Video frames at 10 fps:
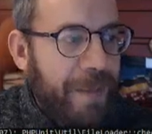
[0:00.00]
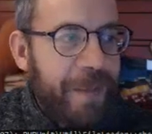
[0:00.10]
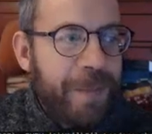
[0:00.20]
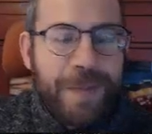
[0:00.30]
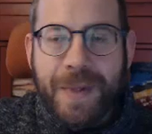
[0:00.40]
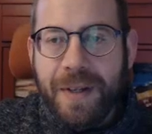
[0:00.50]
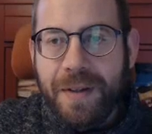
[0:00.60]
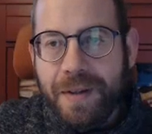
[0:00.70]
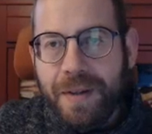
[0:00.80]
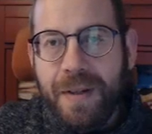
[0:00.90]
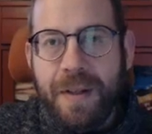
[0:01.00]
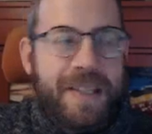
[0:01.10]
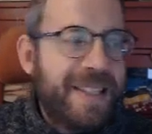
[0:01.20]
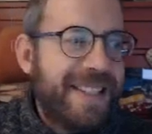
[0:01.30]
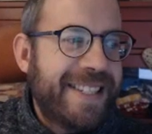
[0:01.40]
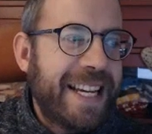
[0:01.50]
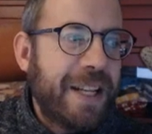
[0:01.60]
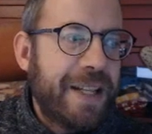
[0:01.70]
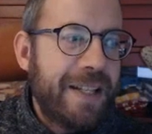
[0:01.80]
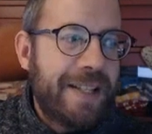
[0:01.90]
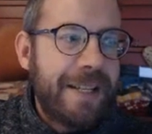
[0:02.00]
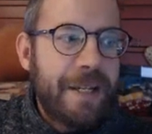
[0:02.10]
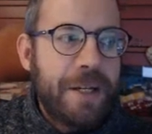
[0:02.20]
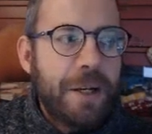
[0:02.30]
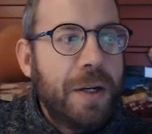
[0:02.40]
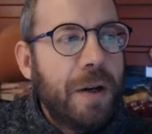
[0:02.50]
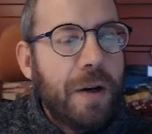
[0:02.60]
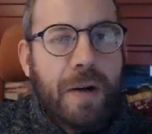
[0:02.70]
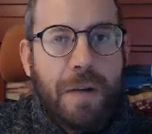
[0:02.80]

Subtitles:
this is the second session of